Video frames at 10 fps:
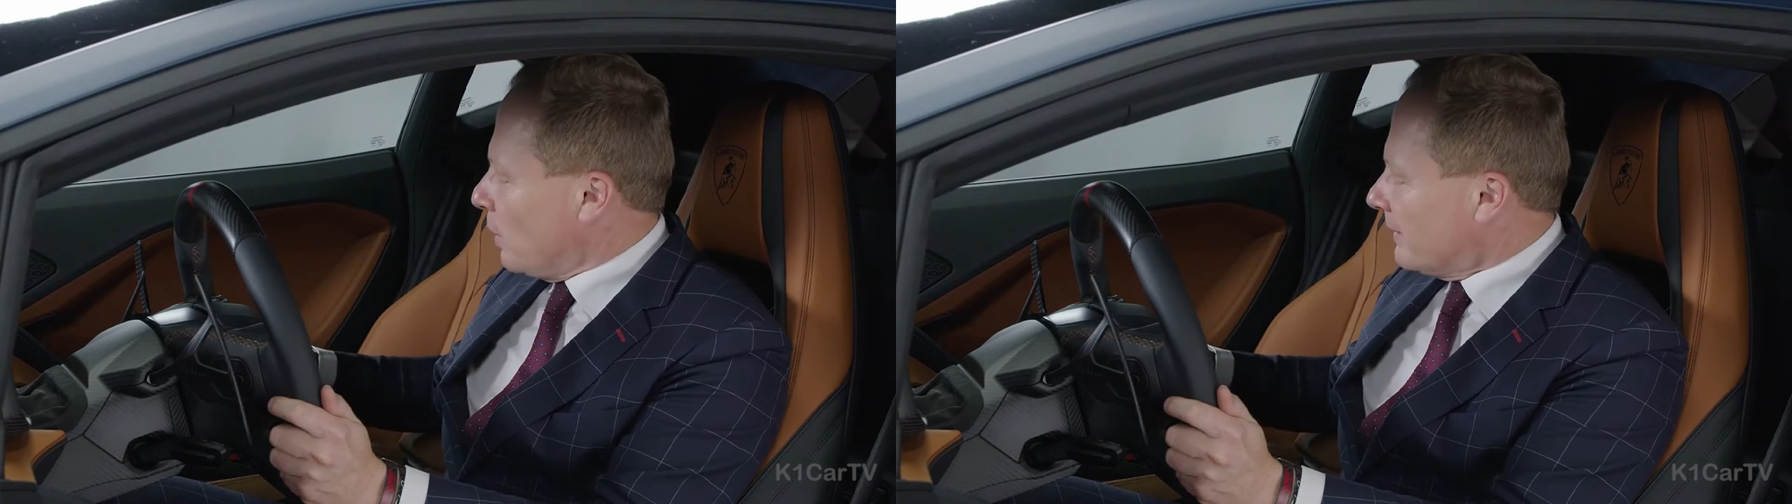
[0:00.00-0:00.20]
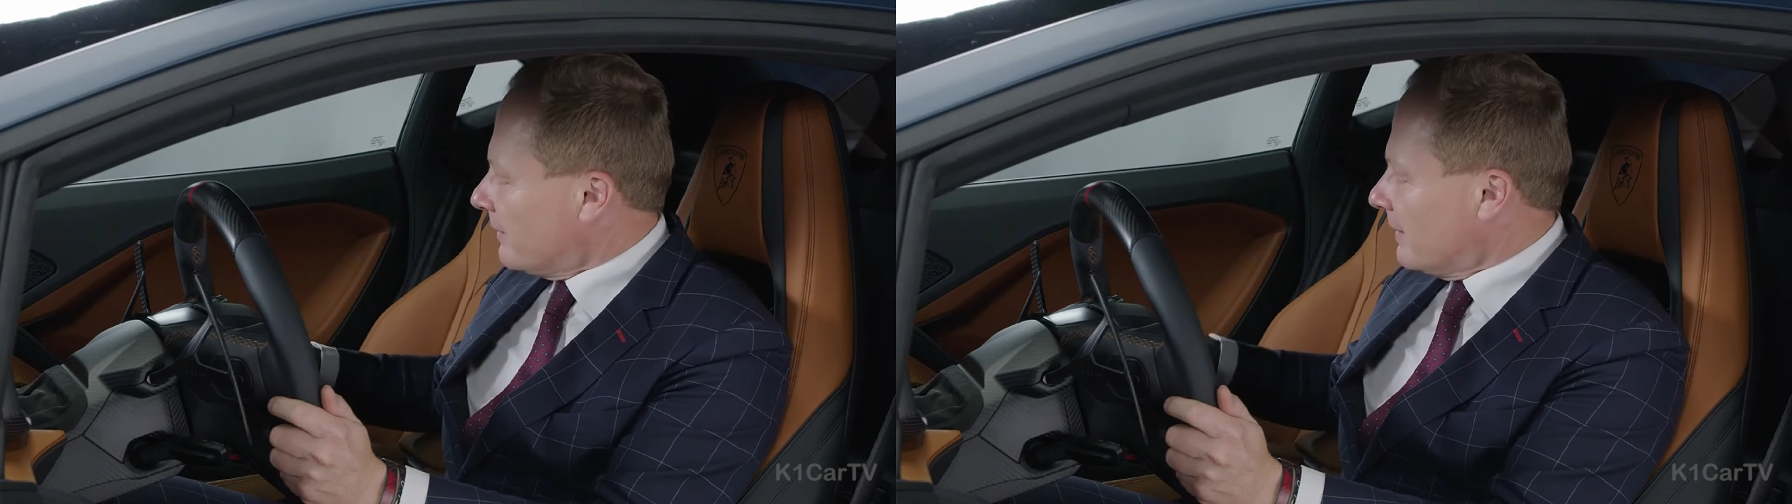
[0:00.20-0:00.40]

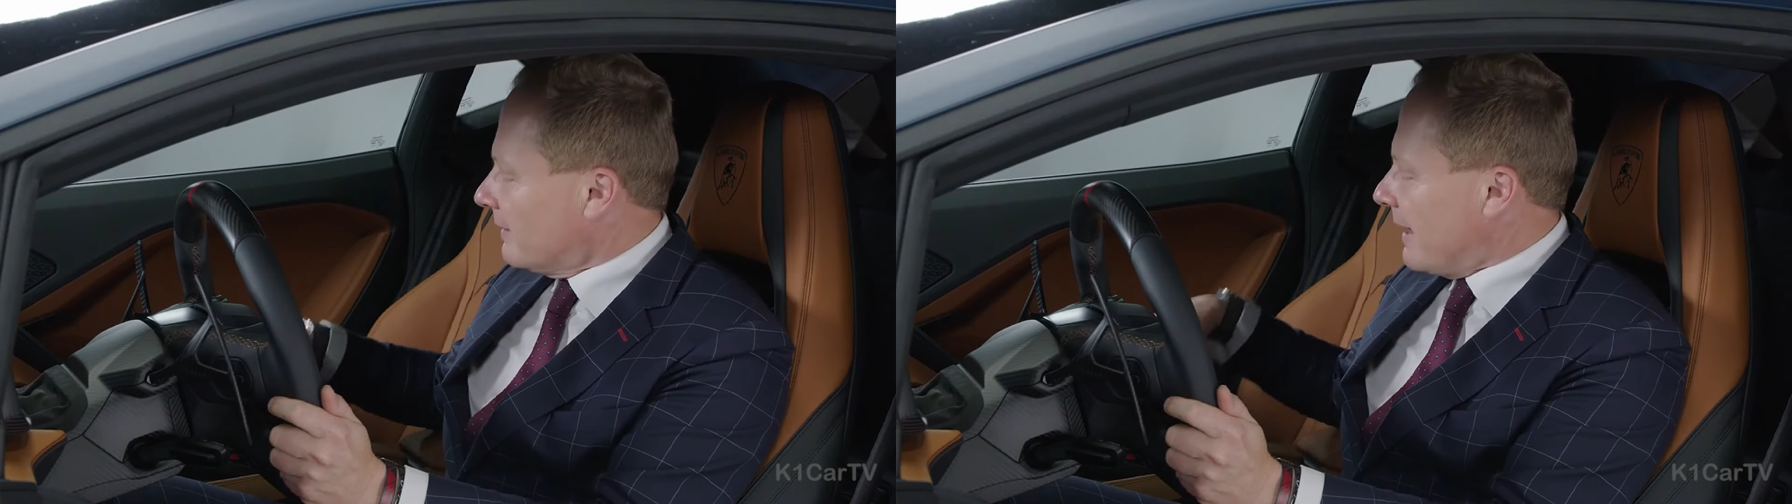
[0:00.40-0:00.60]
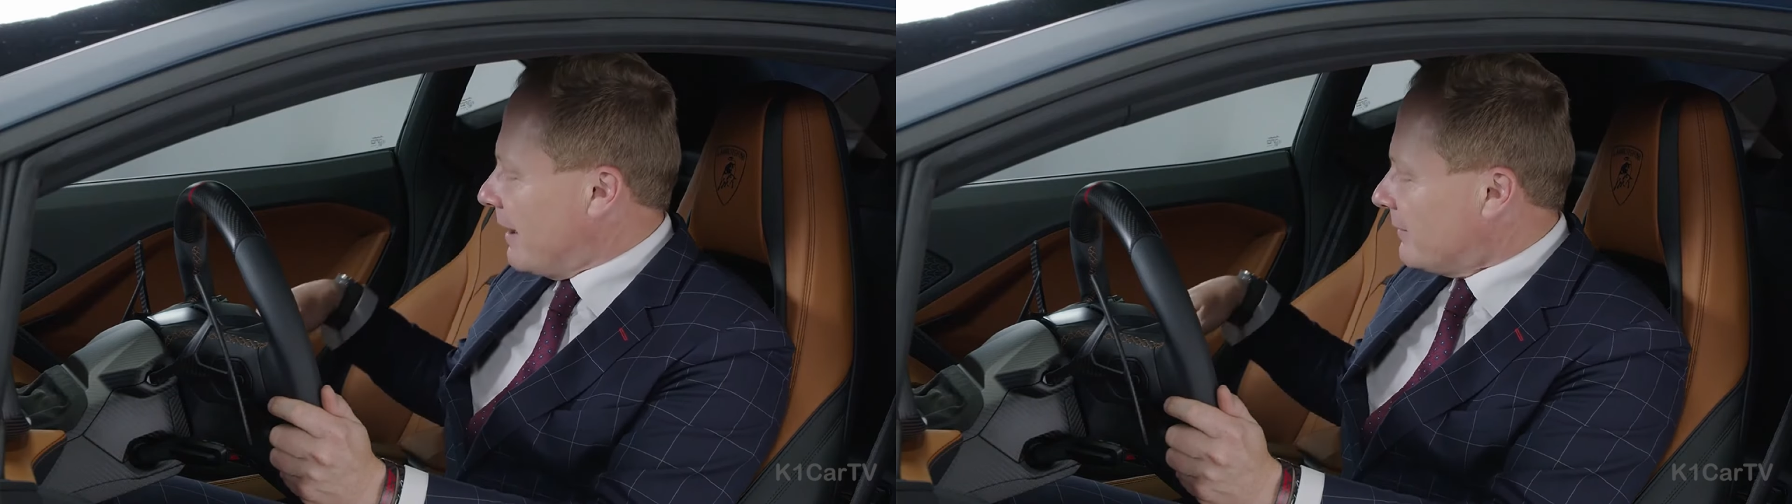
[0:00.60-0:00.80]
once in
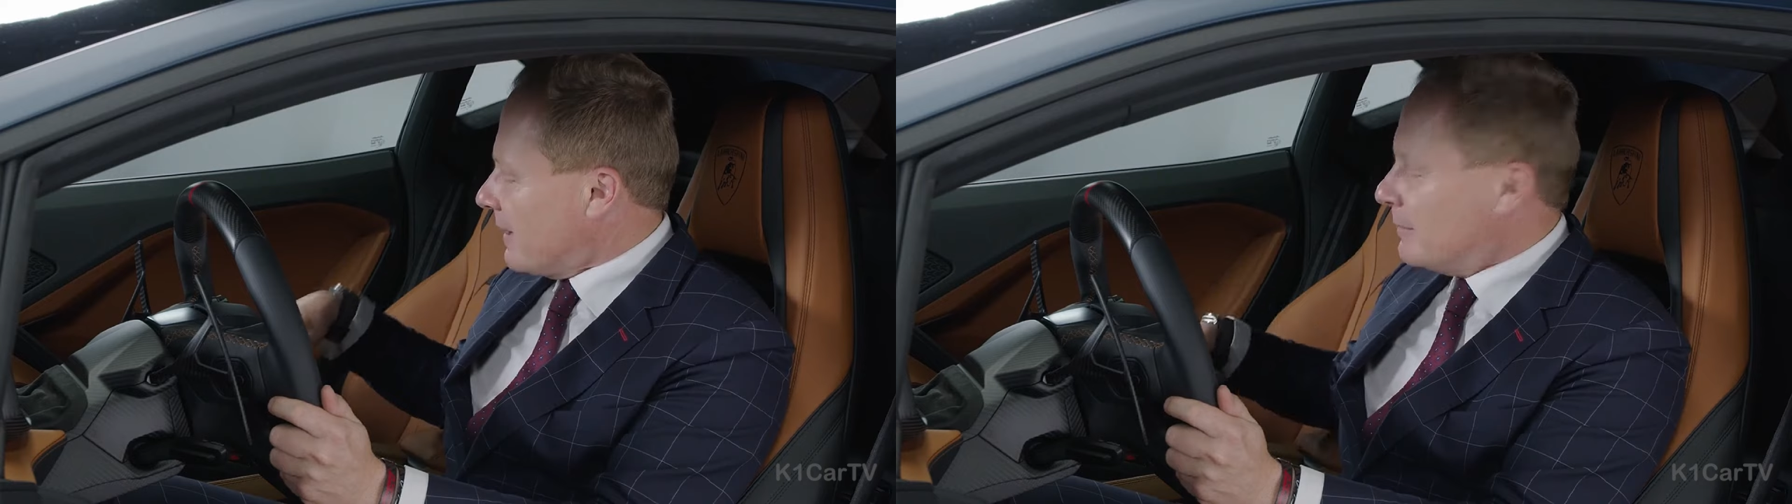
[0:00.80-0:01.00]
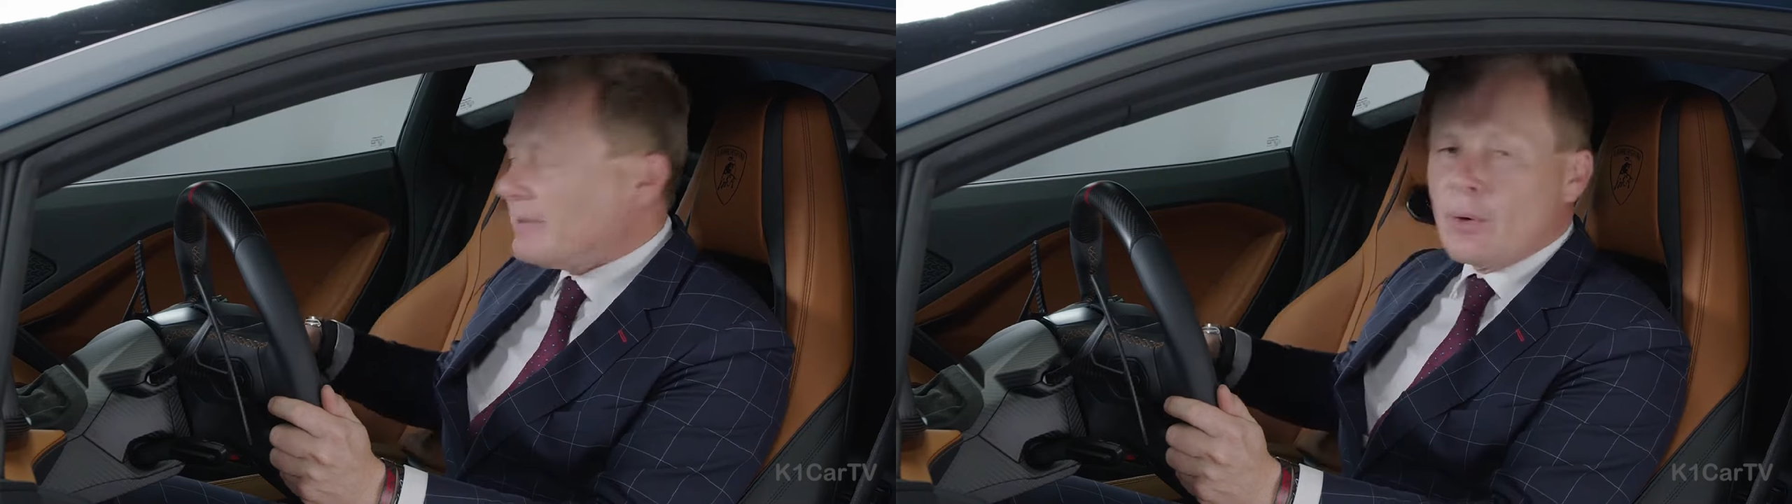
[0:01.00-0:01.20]
his
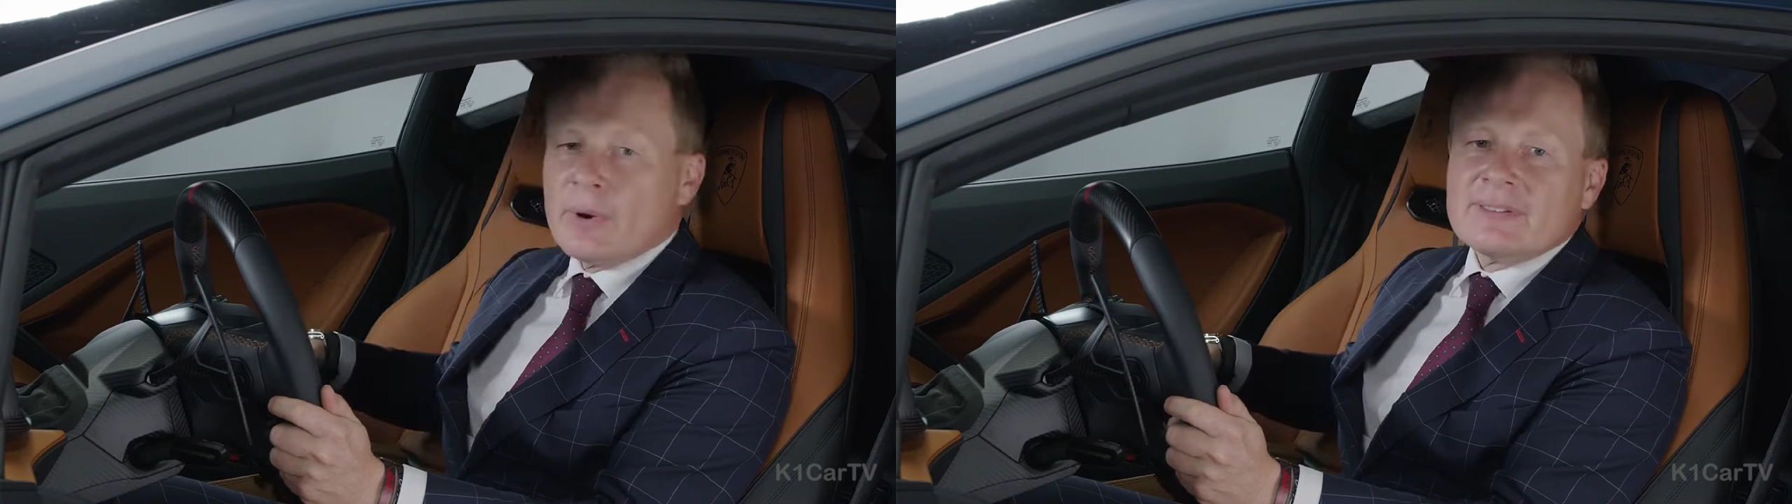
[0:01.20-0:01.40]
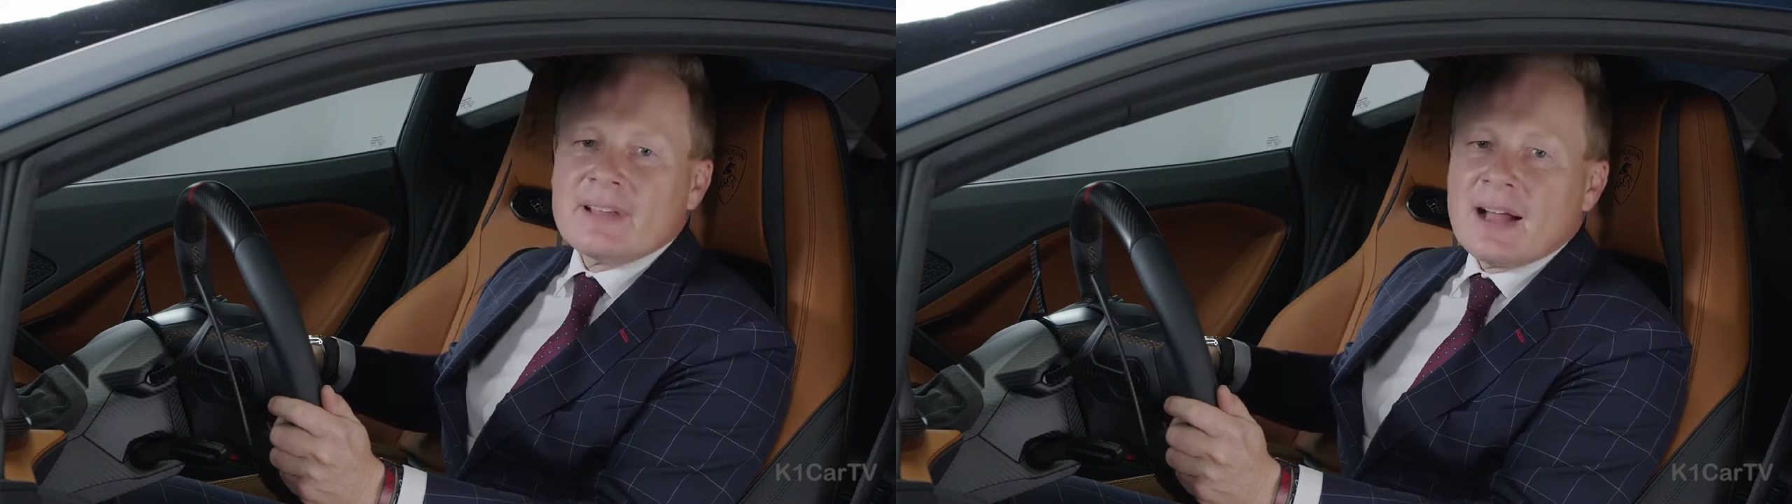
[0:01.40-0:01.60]
lifetime, is our